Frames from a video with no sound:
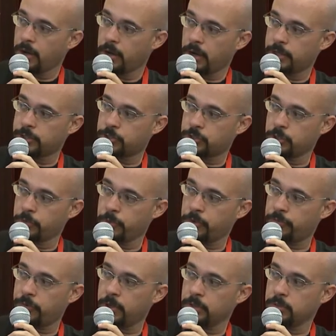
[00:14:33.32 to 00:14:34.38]
I still
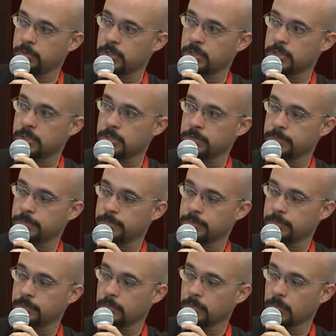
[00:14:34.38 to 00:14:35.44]
with redundancy,
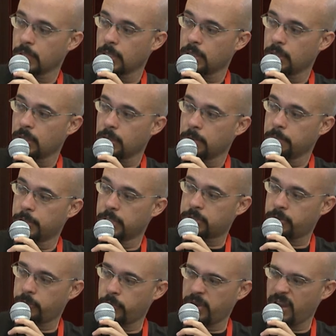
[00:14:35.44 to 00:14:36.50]

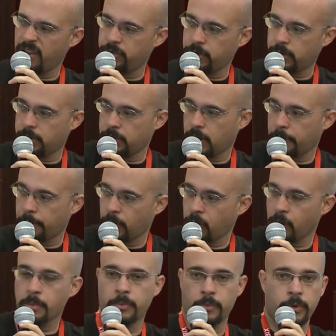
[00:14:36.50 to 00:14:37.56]
but we have a
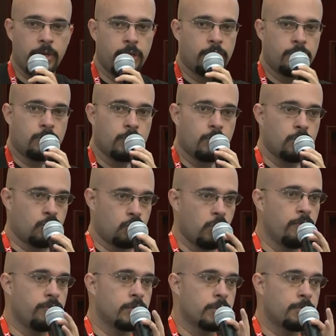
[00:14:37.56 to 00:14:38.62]
problem. We need to, to
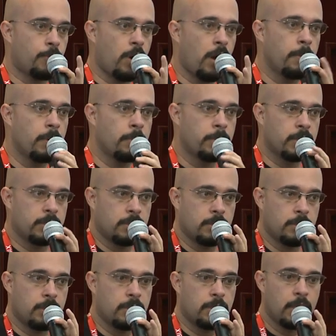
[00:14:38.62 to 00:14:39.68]
solve this problem, but
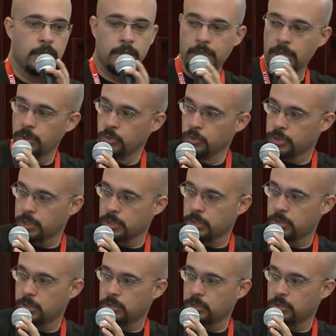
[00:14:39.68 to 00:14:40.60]
the user